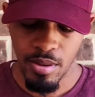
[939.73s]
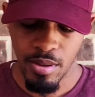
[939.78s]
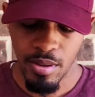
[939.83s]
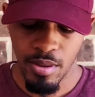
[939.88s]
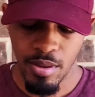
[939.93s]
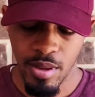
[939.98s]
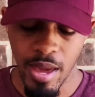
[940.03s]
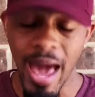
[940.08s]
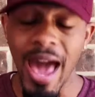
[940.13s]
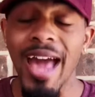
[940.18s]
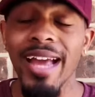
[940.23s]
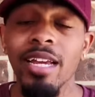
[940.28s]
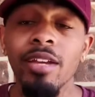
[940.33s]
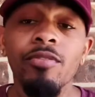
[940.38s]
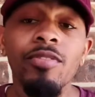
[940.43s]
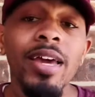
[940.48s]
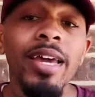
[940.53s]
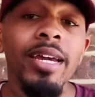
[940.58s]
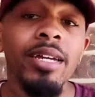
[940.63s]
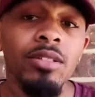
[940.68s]
Aggie
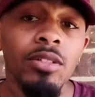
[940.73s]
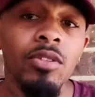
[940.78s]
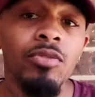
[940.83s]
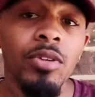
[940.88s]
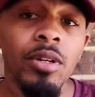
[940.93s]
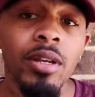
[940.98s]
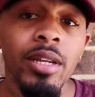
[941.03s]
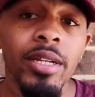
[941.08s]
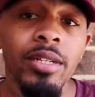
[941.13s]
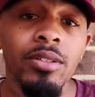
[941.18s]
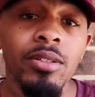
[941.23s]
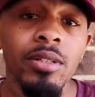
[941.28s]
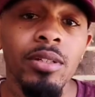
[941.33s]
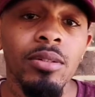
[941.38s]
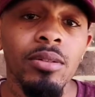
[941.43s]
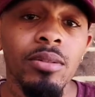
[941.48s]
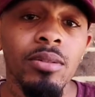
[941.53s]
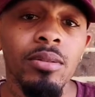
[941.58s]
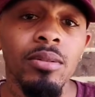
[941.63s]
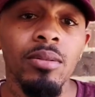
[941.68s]
fans, if you're listening,
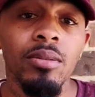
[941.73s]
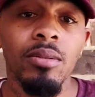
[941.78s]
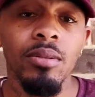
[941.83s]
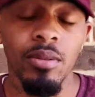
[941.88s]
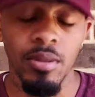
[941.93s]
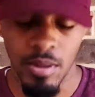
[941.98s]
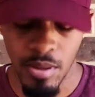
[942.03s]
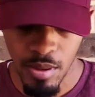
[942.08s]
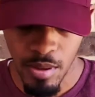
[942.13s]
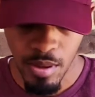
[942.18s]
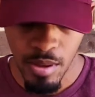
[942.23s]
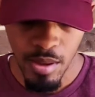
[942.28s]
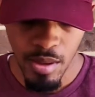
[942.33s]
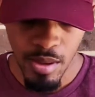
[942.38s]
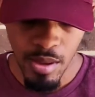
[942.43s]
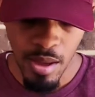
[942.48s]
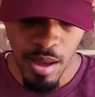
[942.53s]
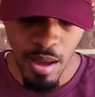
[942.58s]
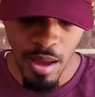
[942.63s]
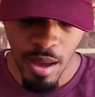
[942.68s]

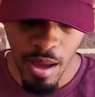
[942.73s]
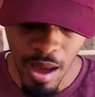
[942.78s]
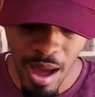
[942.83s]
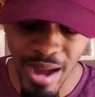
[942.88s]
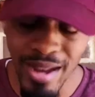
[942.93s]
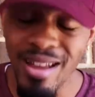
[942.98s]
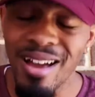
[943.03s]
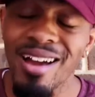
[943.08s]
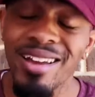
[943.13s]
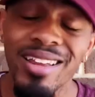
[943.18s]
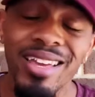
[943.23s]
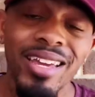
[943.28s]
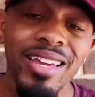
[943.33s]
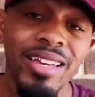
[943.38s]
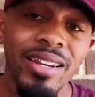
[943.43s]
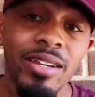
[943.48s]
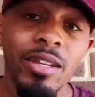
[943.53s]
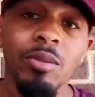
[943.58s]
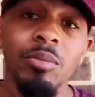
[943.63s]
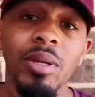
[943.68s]
I got
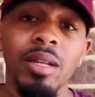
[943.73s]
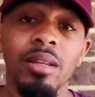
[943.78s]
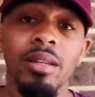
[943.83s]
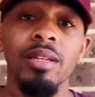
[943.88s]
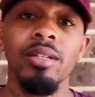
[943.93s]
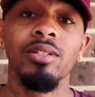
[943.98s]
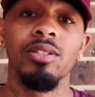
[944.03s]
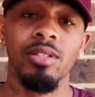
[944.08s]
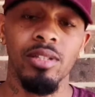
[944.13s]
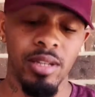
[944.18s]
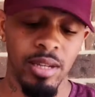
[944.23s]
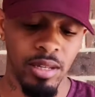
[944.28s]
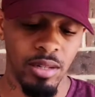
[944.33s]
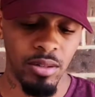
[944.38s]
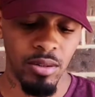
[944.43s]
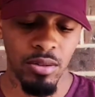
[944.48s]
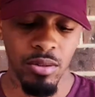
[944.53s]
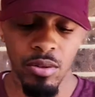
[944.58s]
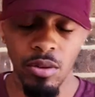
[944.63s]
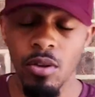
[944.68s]
A&M at least getting